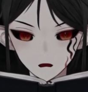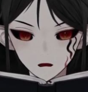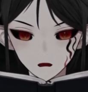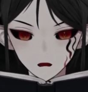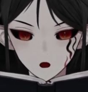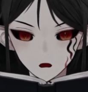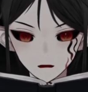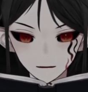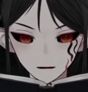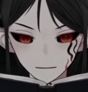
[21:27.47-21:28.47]
in our
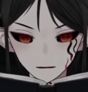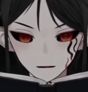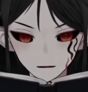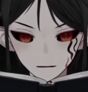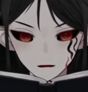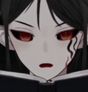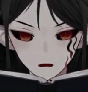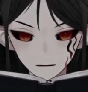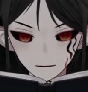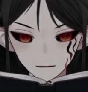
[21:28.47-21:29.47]
different tree
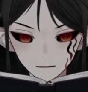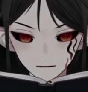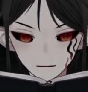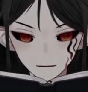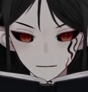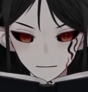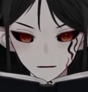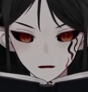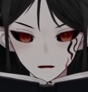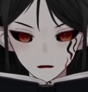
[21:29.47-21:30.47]
houses.
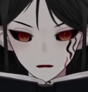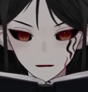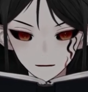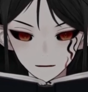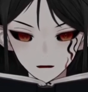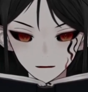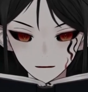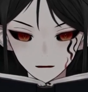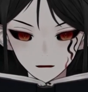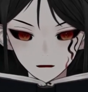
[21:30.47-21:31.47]
It wasn't as
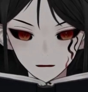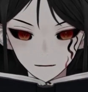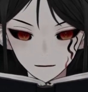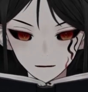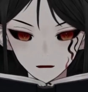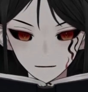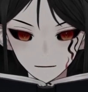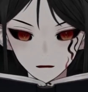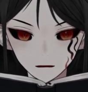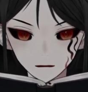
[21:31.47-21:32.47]
clear as a
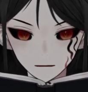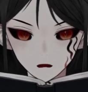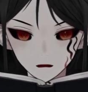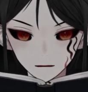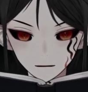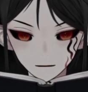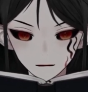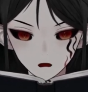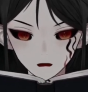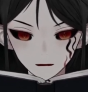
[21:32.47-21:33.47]
telephone, but it was
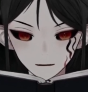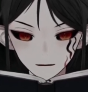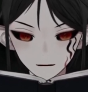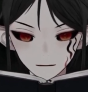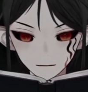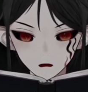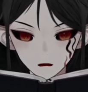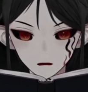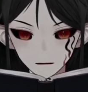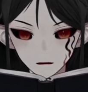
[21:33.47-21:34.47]
amazing
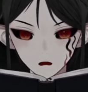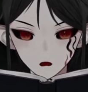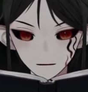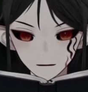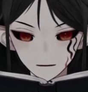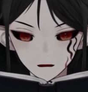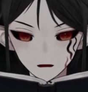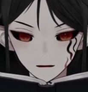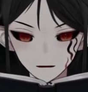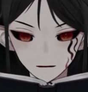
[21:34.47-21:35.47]
the
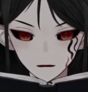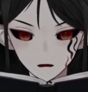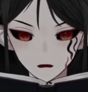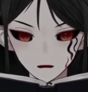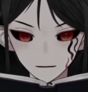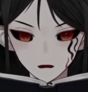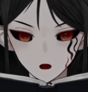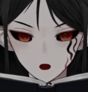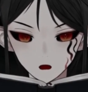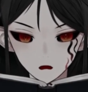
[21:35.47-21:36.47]
conversations we could have
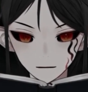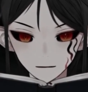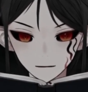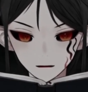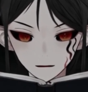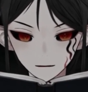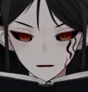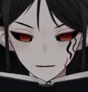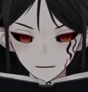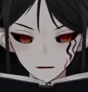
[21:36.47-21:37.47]
had over such a
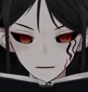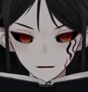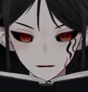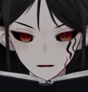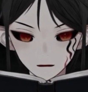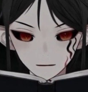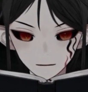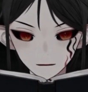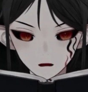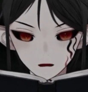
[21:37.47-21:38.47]
simple little
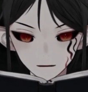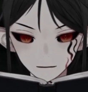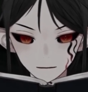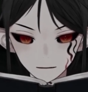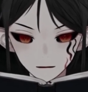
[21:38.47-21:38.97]
device.